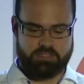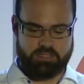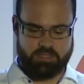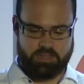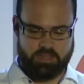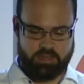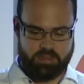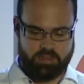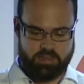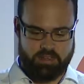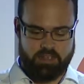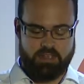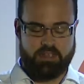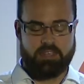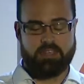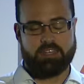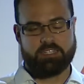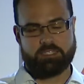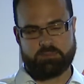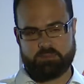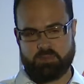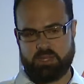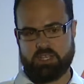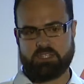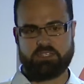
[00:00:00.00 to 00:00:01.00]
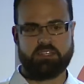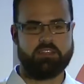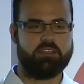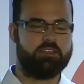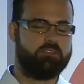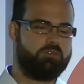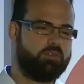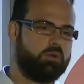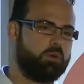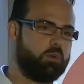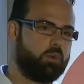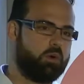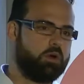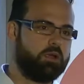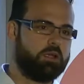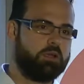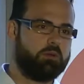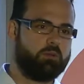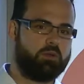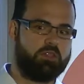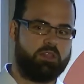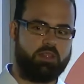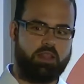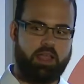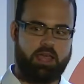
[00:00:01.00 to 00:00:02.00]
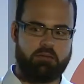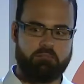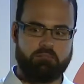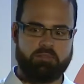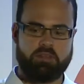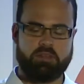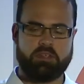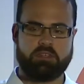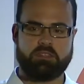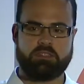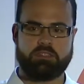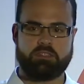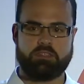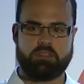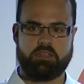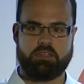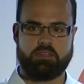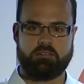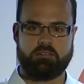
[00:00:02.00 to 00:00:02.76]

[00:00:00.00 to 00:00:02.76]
and especially if you're working with Lambdas